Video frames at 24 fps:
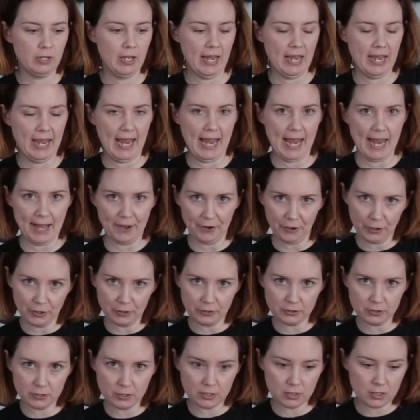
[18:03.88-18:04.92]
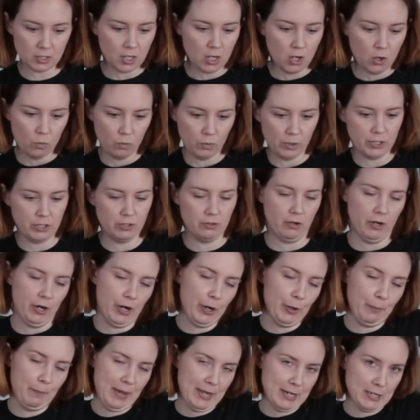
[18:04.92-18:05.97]
like innards, when
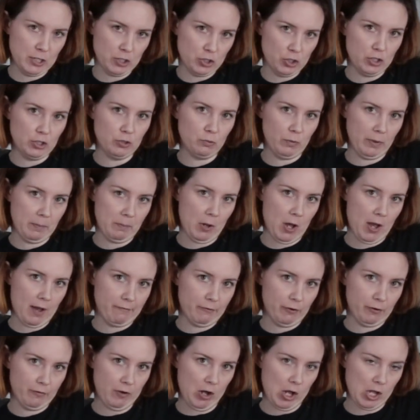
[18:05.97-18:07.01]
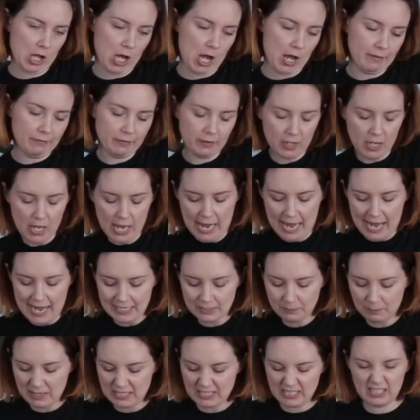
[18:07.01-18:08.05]
her appendages rip off or fall off,
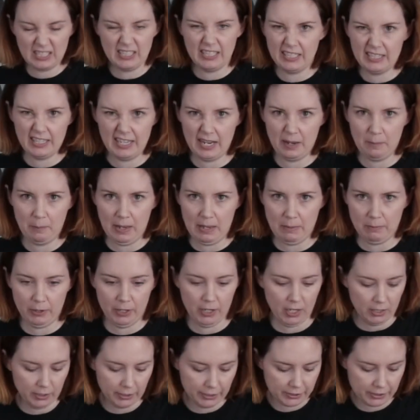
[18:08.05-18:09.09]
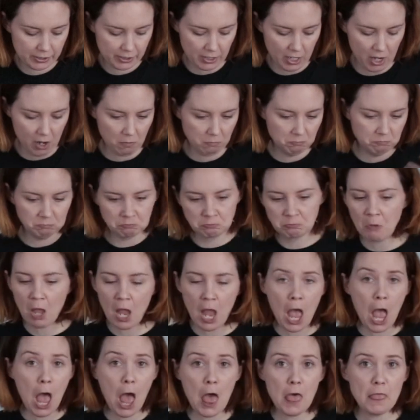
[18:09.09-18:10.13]
is basically like a paper color. So
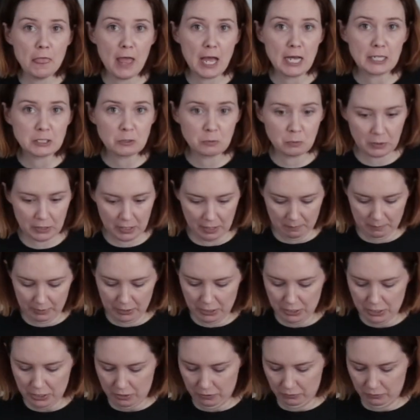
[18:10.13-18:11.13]
that's what I'm going to